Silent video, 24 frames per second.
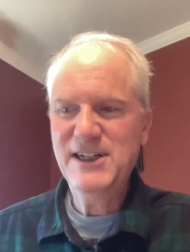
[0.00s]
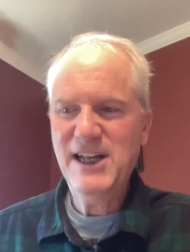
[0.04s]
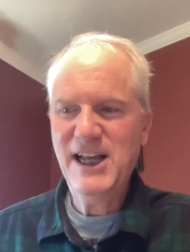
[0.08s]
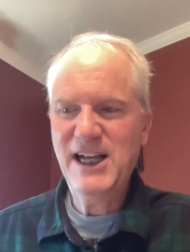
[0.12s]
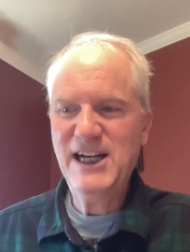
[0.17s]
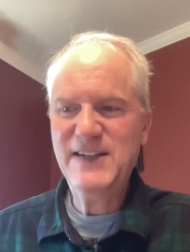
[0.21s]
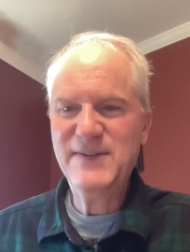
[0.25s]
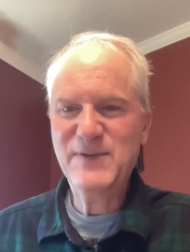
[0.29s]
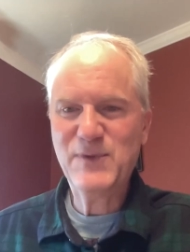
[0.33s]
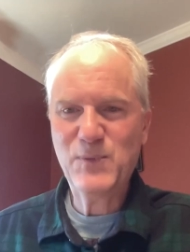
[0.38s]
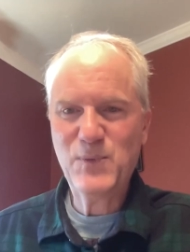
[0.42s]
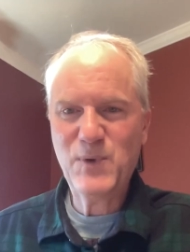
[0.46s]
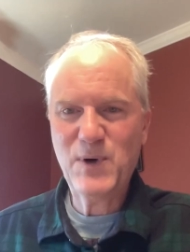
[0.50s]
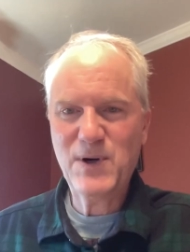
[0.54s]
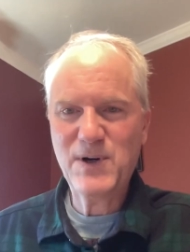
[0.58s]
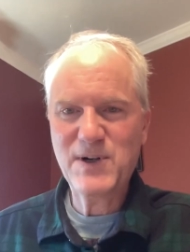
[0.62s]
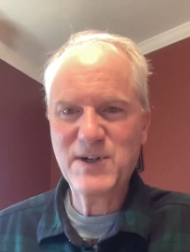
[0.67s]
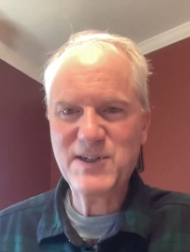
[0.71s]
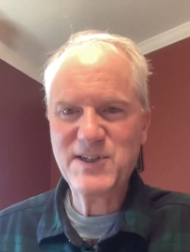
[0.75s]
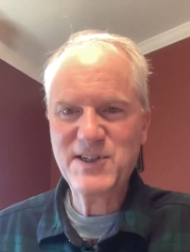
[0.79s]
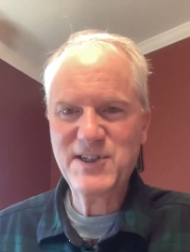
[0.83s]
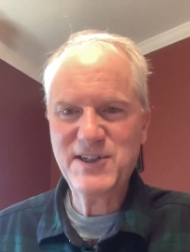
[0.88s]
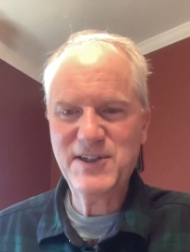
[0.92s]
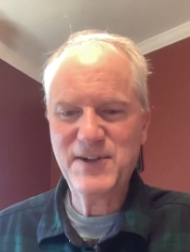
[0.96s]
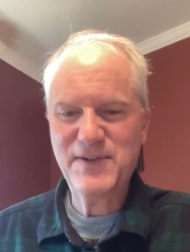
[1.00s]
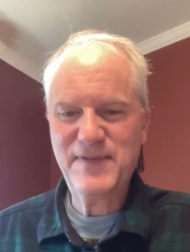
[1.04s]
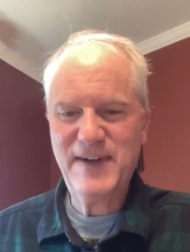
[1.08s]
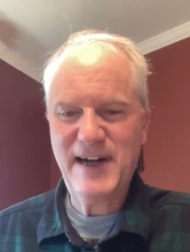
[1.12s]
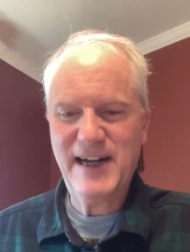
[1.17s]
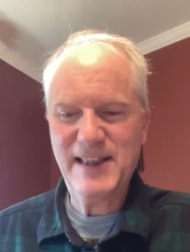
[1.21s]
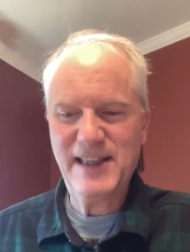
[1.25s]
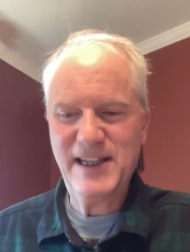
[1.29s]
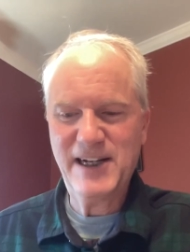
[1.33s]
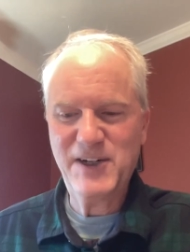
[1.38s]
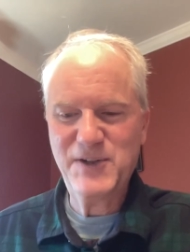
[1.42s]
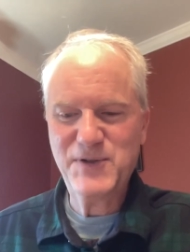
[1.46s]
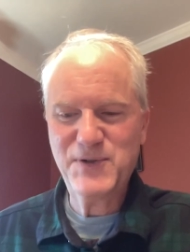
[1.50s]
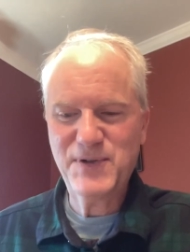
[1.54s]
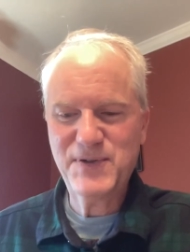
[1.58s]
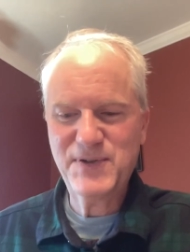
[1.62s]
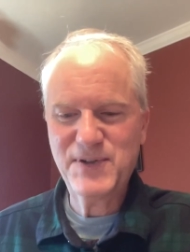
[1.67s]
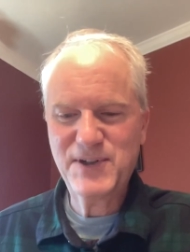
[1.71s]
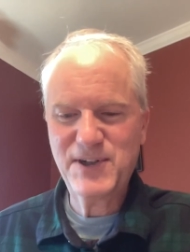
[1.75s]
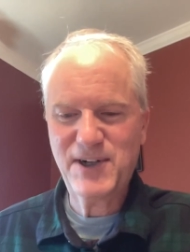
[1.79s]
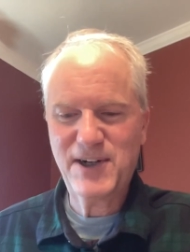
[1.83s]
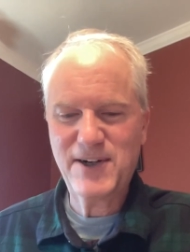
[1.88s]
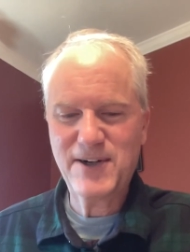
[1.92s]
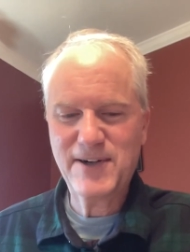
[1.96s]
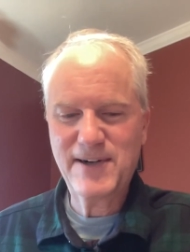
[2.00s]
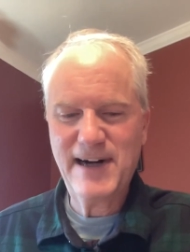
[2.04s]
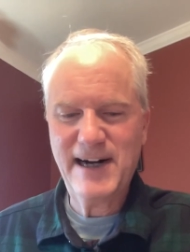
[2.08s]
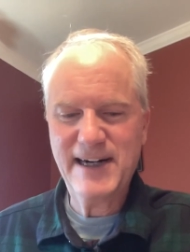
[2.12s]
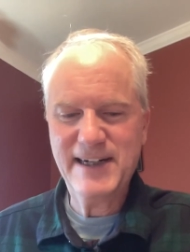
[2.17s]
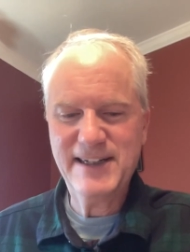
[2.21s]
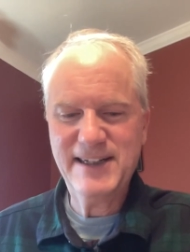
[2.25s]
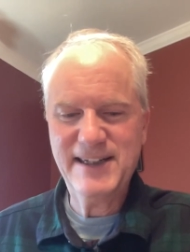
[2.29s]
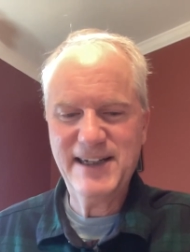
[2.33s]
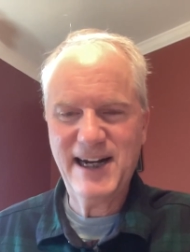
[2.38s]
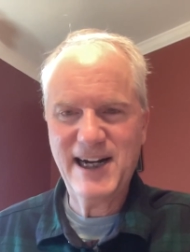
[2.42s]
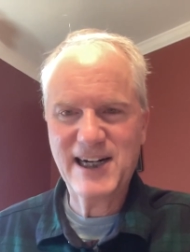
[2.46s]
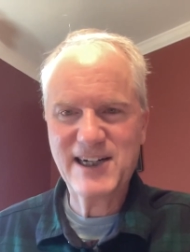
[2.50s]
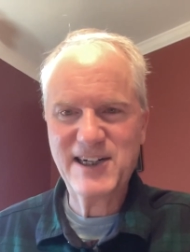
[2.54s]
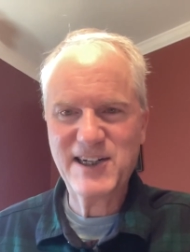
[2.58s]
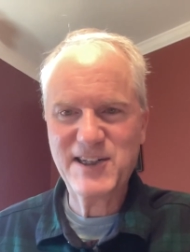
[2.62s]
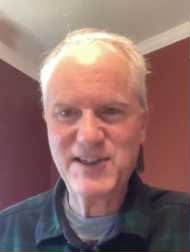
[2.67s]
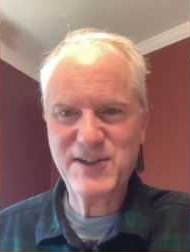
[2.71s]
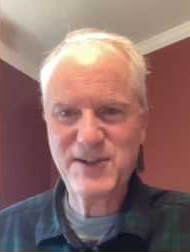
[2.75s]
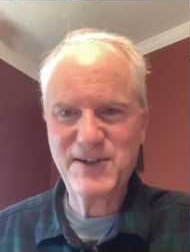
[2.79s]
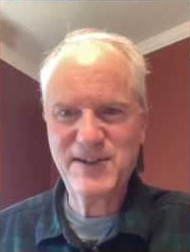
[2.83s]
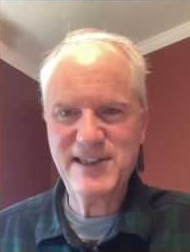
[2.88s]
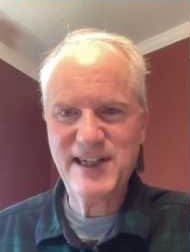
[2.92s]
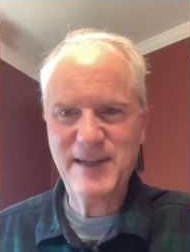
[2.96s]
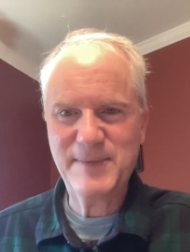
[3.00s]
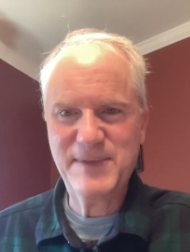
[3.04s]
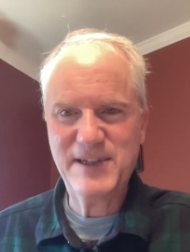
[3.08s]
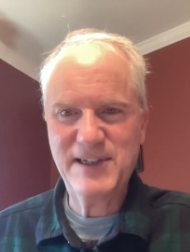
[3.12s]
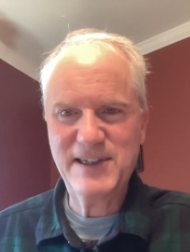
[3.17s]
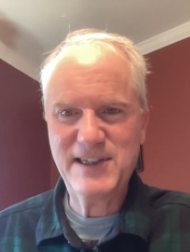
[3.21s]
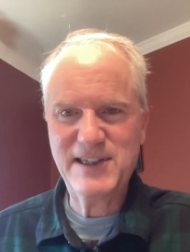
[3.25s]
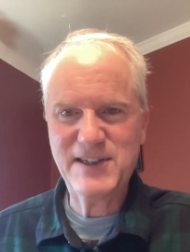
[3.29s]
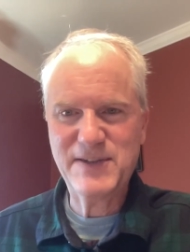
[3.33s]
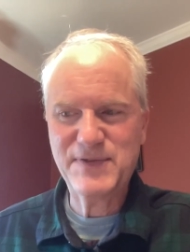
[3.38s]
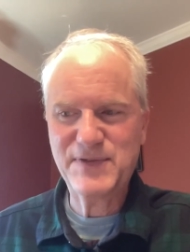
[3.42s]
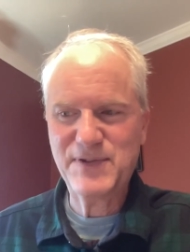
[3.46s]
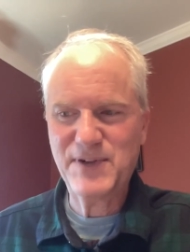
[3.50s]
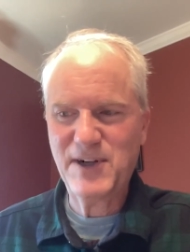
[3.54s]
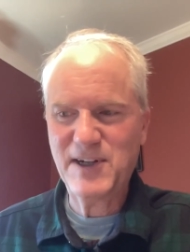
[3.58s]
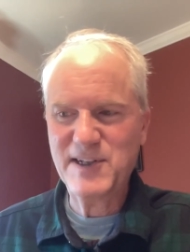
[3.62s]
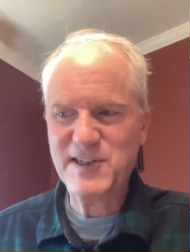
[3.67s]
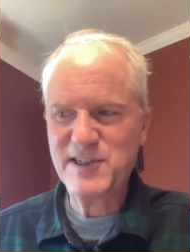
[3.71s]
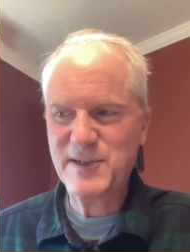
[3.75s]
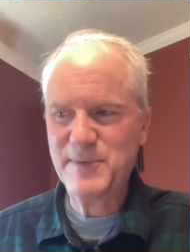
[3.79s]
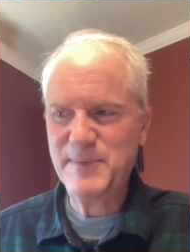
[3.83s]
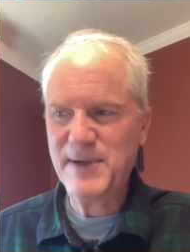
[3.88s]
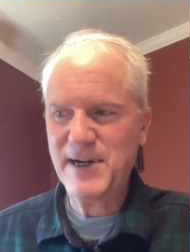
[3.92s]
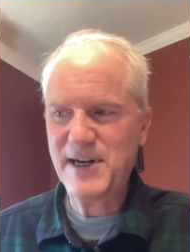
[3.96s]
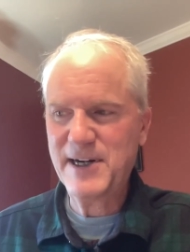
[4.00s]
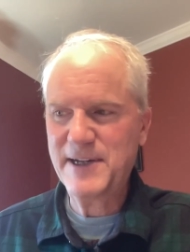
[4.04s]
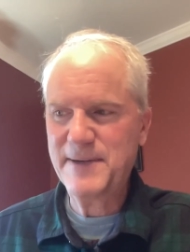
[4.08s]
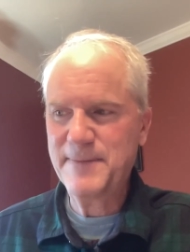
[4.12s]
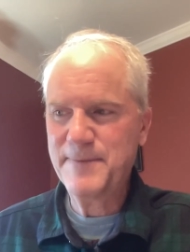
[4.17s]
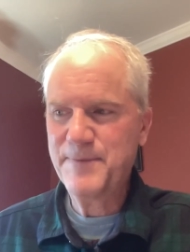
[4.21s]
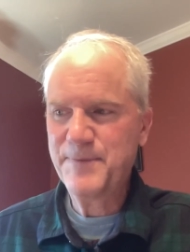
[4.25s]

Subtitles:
and even worse, they're violating the Truth of Caller ID Act because they're attempting to defraud somebody.